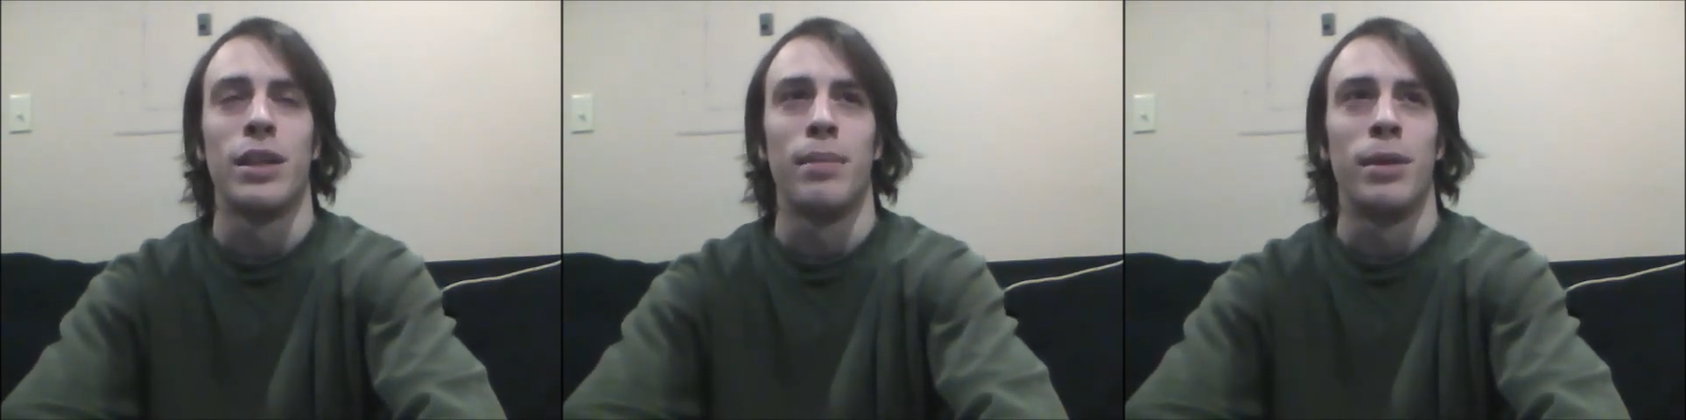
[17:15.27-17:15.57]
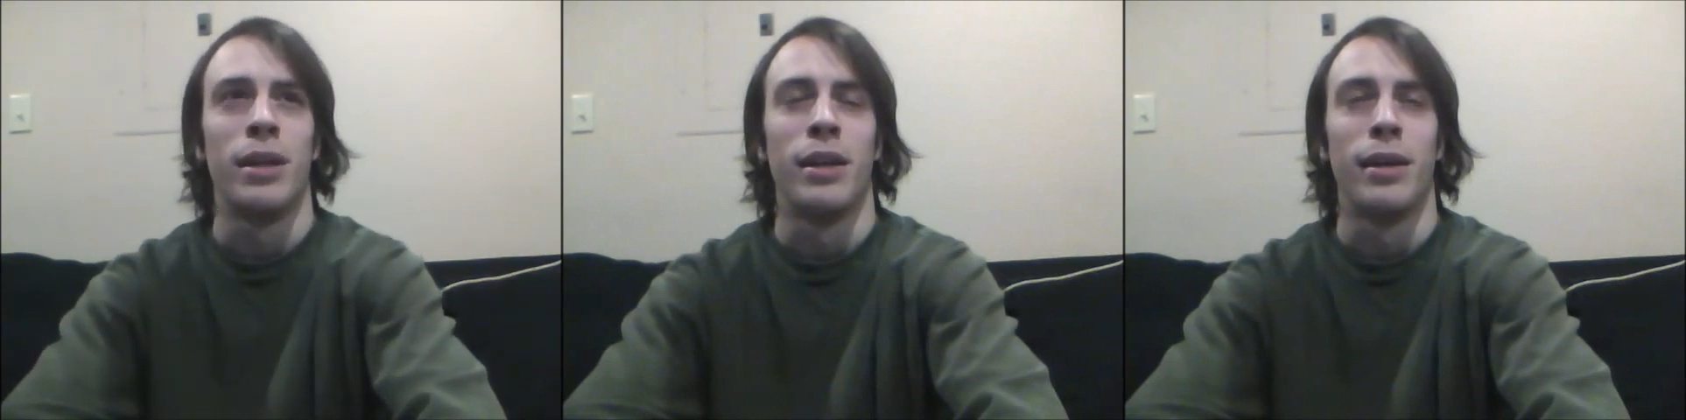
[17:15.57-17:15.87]
I
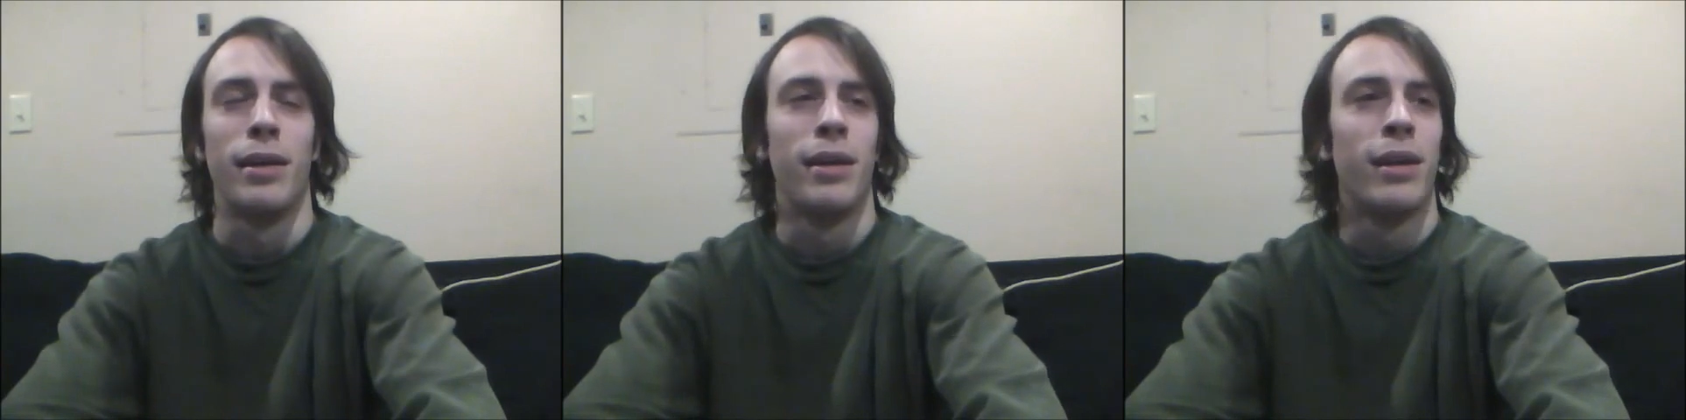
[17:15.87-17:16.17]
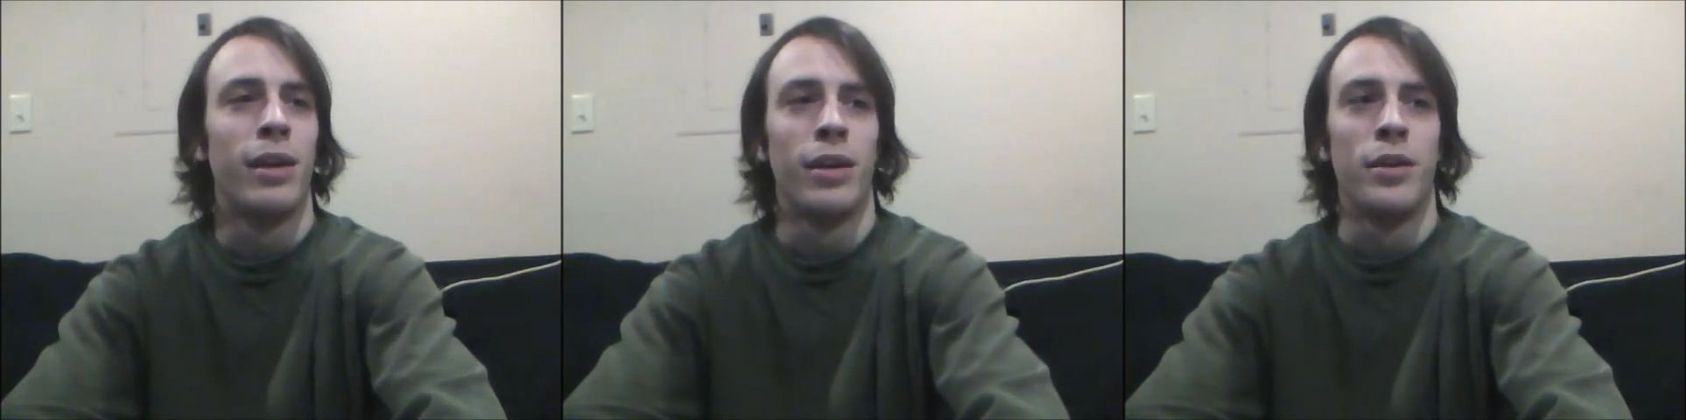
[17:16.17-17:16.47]
mean, I
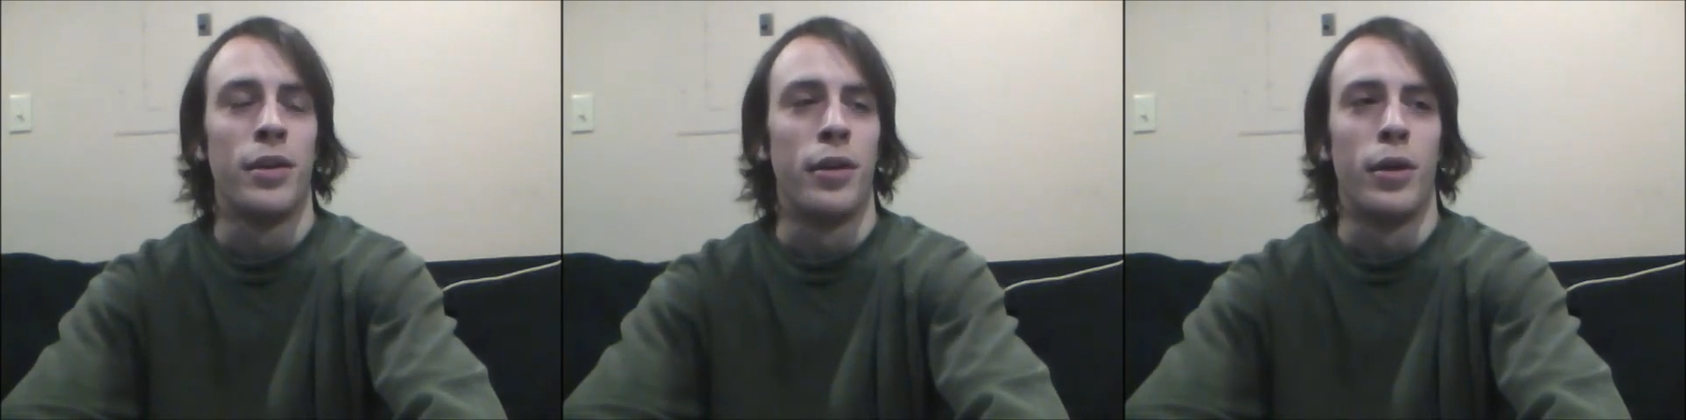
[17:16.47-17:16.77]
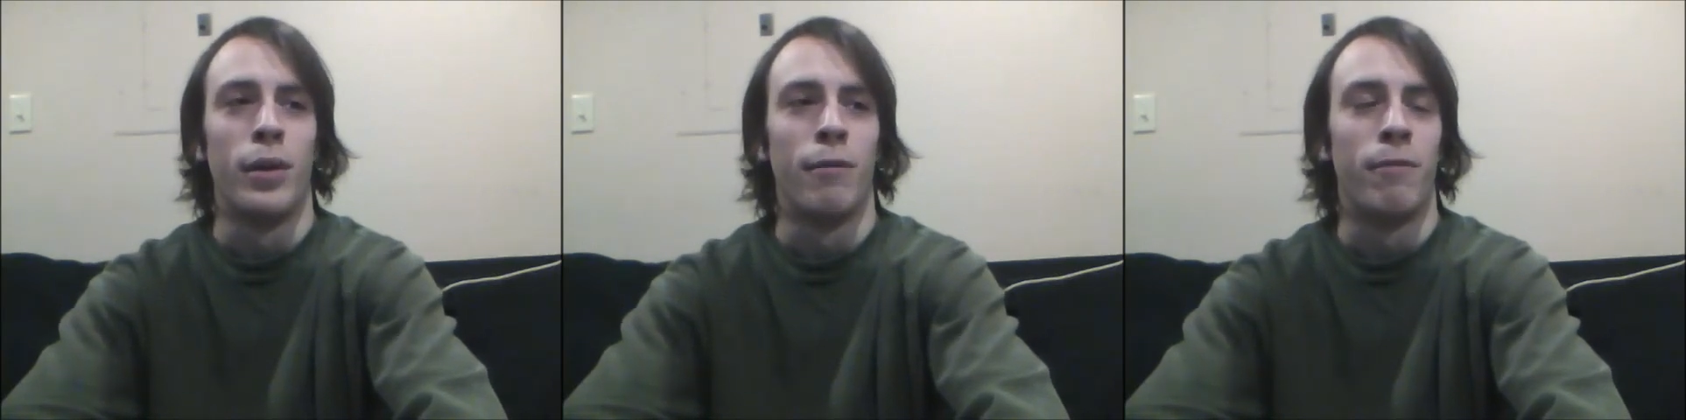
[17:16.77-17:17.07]
don't
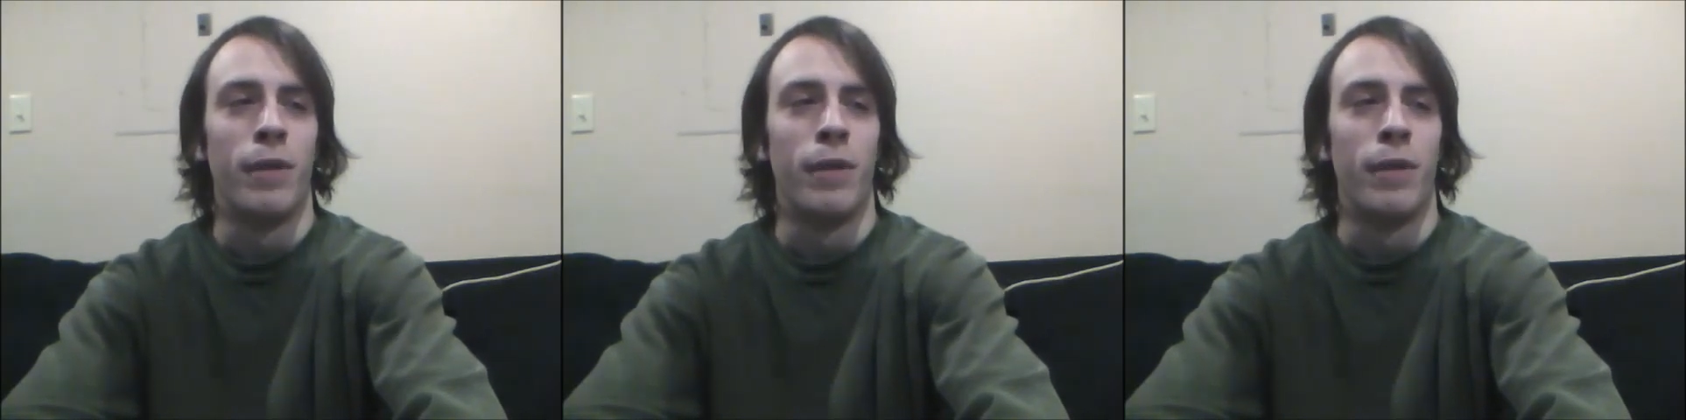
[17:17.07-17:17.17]
know if